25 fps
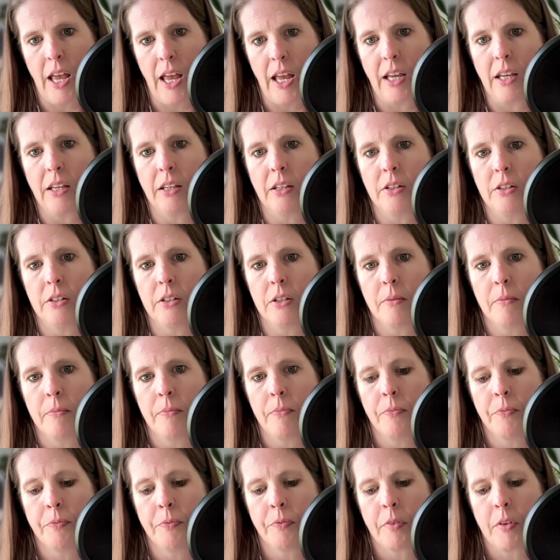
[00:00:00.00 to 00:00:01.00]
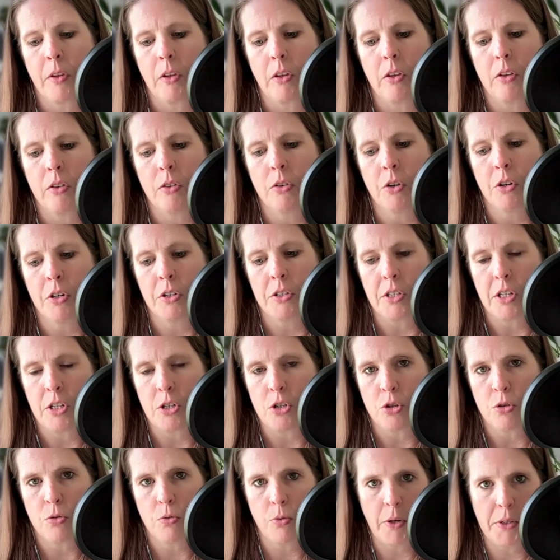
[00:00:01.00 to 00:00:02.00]
And there is a
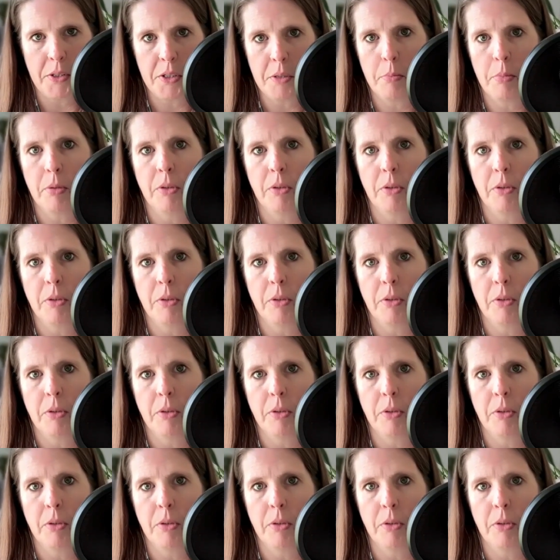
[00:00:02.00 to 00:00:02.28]
trust